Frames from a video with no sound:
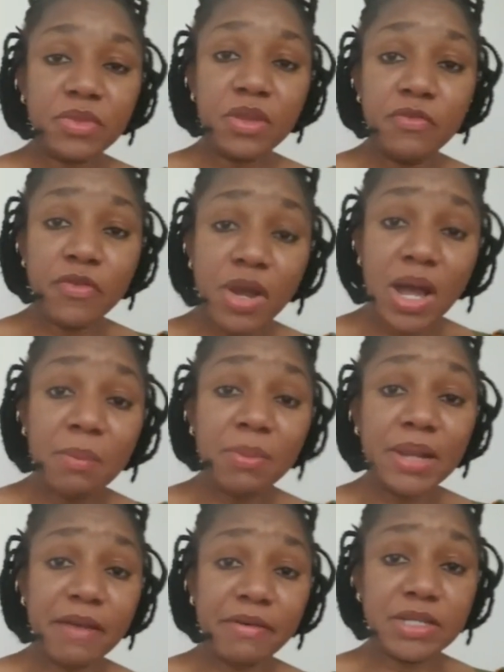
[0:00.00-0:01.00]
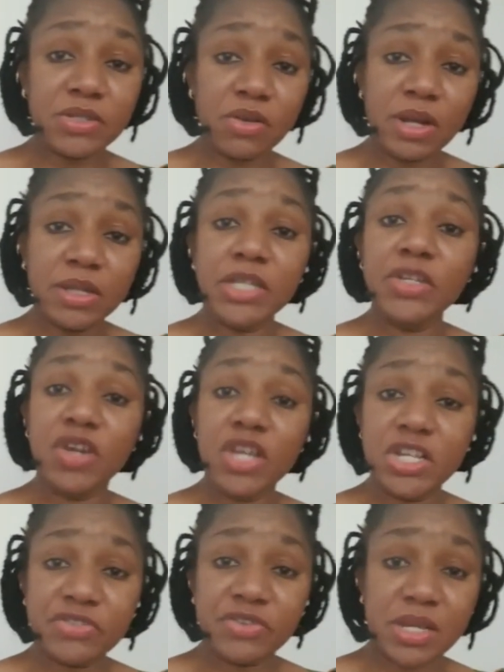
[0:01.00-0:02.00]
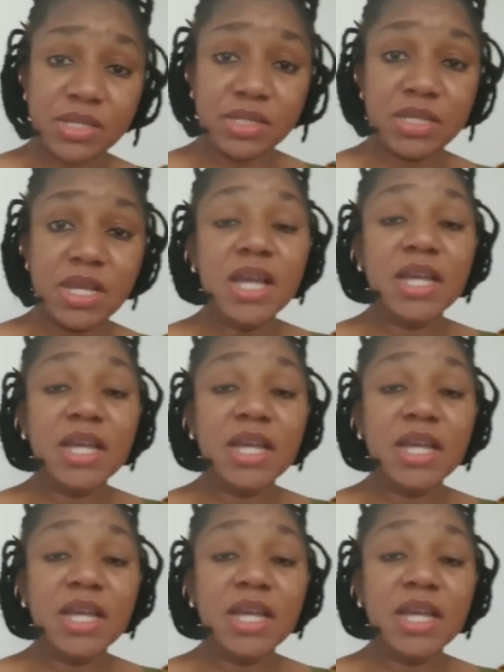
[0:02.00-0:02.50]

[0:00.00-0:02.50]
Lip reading: vocabulary surrounding your interests,